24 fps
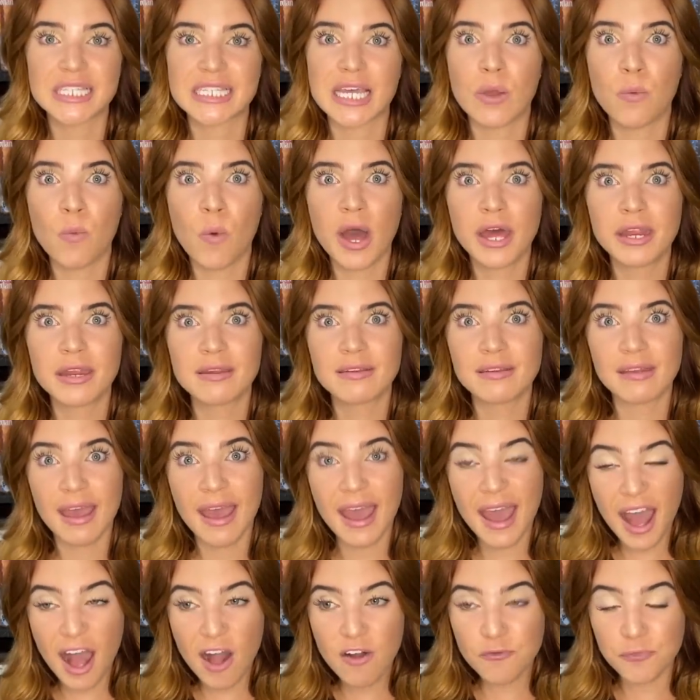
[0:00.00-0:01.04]
I wanted to
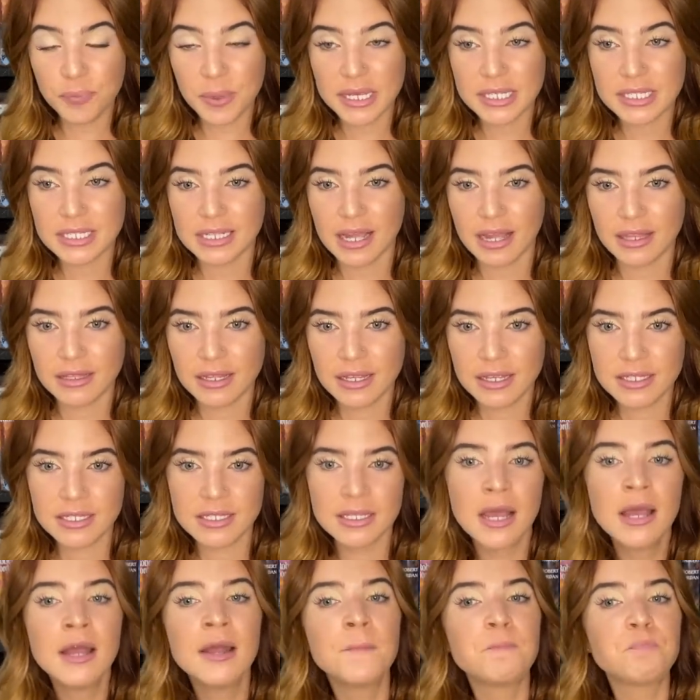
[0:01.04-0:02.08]
have based on this.
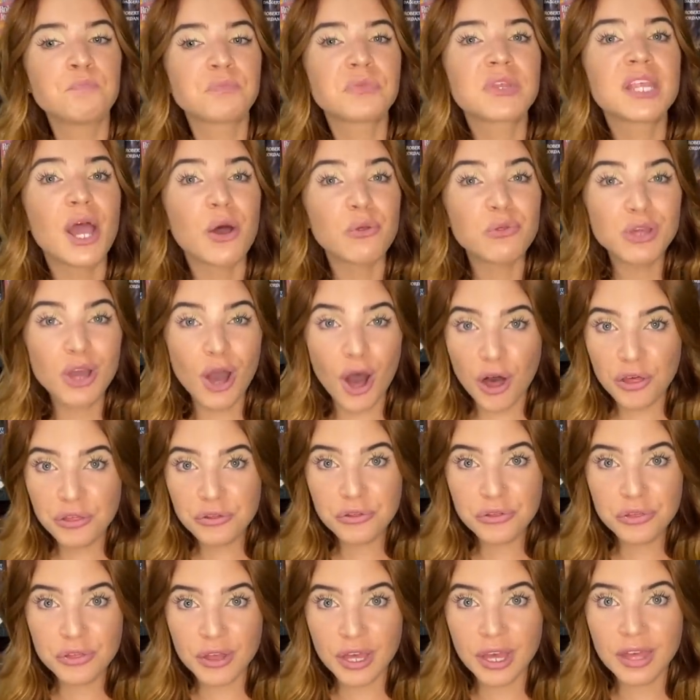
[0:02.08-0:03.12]
Now, the
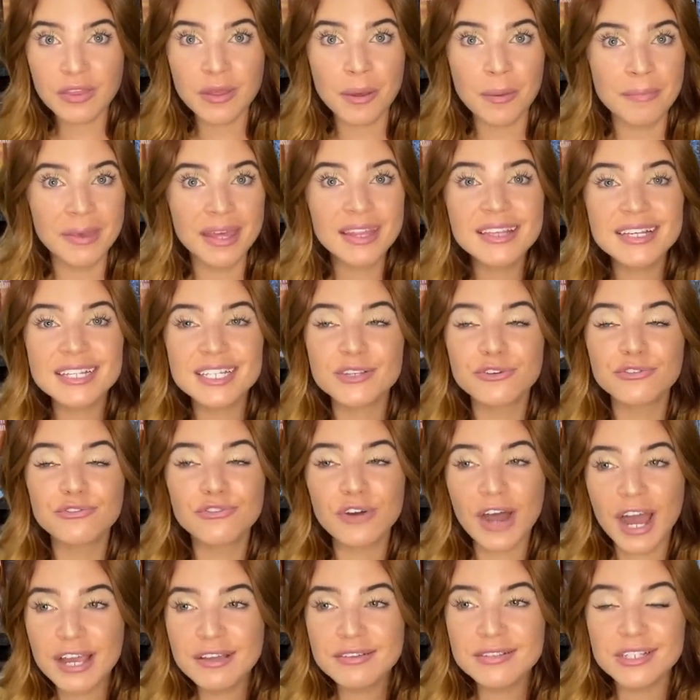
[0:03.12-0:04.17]
other thing that made this a
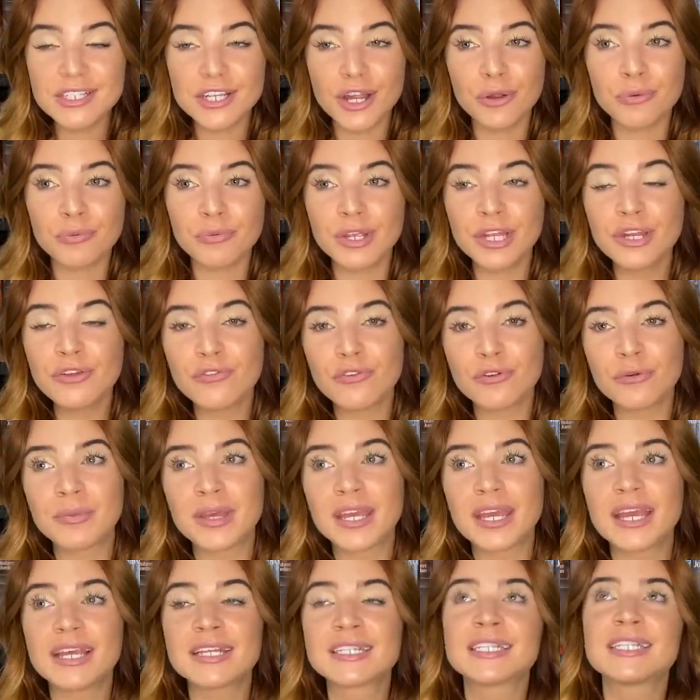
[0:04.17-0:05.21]
five-star read for
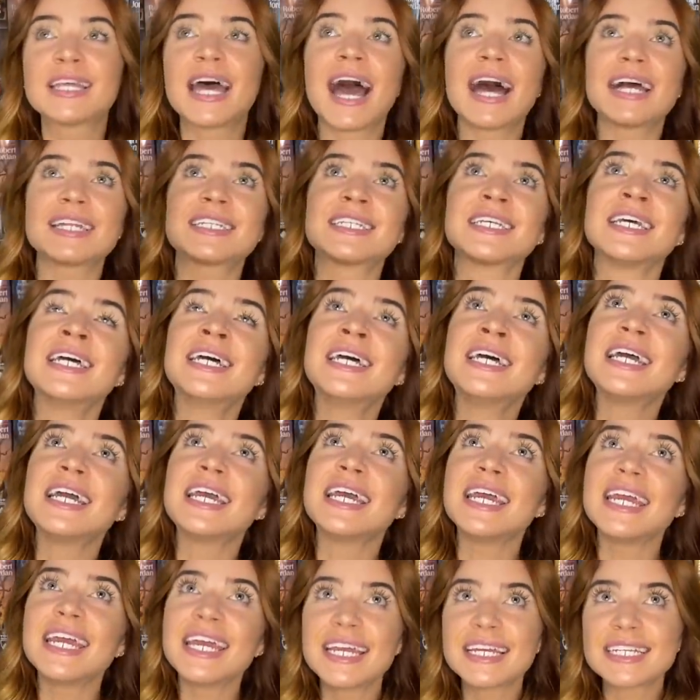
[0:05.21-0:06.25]
me is that
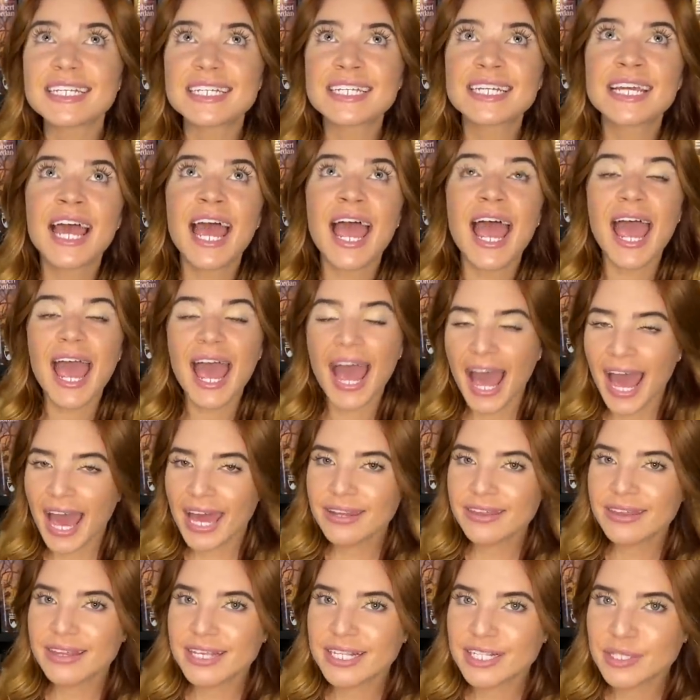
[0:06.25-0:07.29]
it
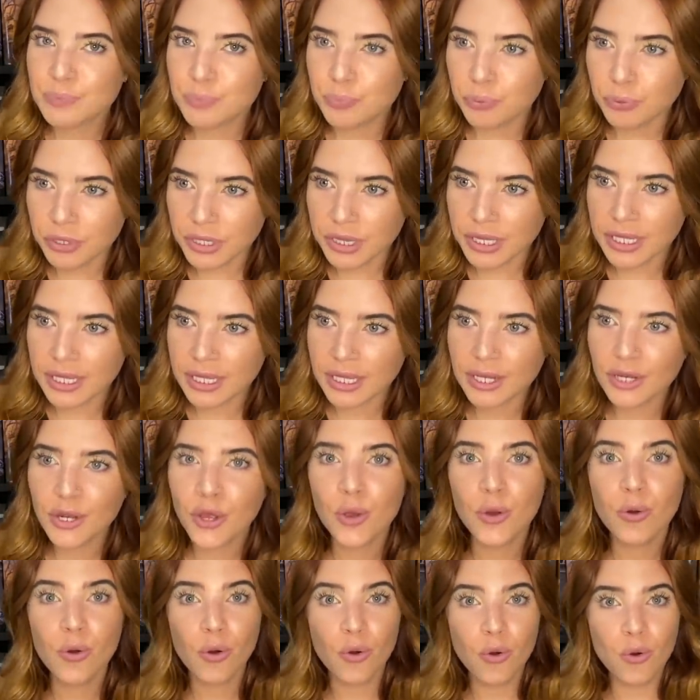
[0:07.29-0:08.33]
had these brilliant
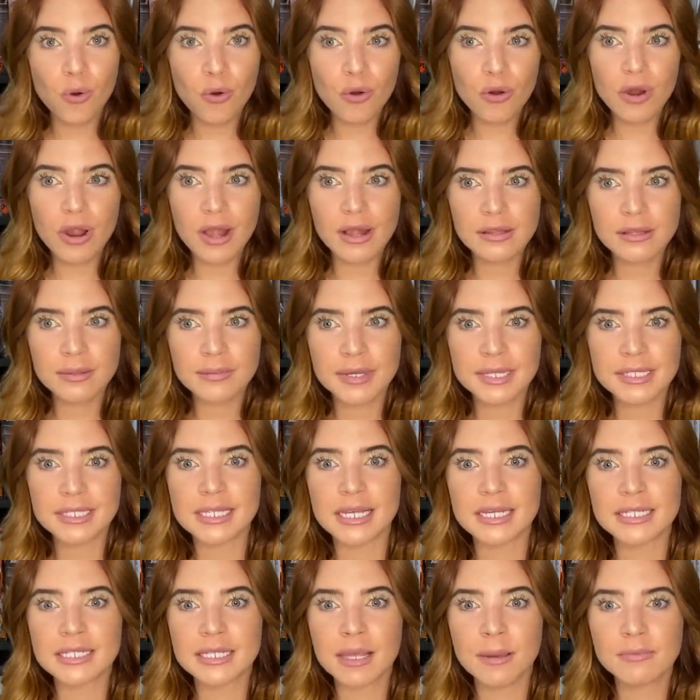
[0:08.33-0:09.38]
horror elements.
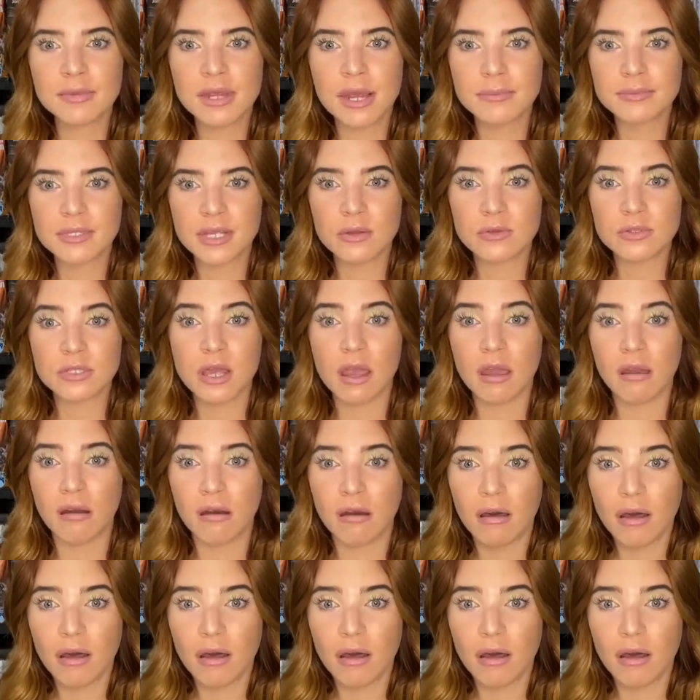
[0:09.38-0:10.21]
And sometimes I was like,